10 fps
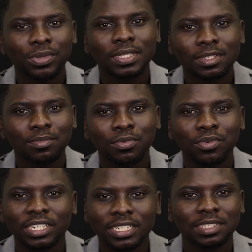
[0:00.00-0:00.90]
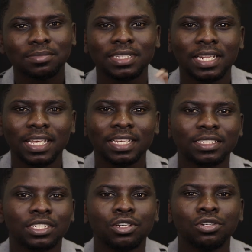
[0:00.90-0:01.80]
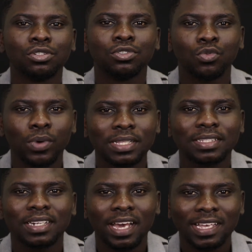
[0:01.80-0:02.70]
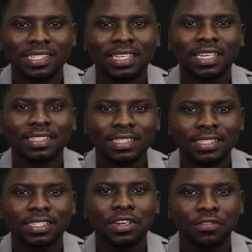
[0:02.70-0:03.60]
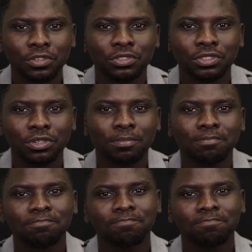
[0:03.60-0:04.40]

simple adjustment layers to whiten eyes and teeth in Photoshop.